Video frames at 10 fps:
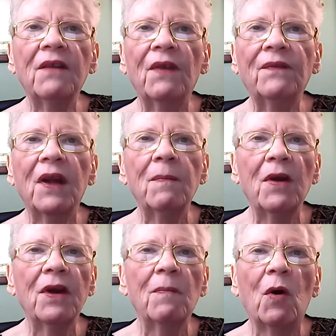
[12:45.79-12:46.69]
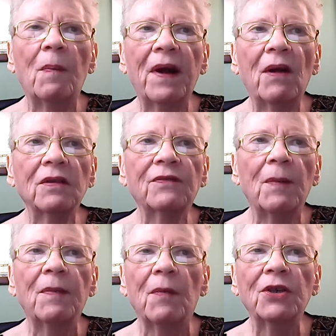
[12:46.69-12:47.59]
to 15 million more barrels
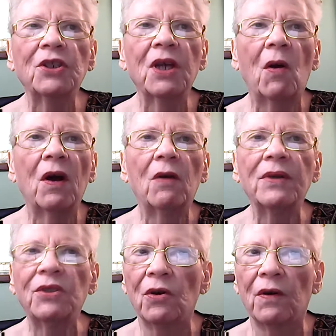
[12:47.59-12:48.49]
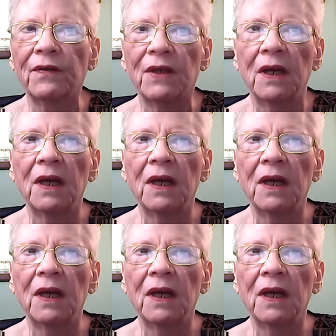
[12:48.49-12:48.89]
from emergency oil reserves.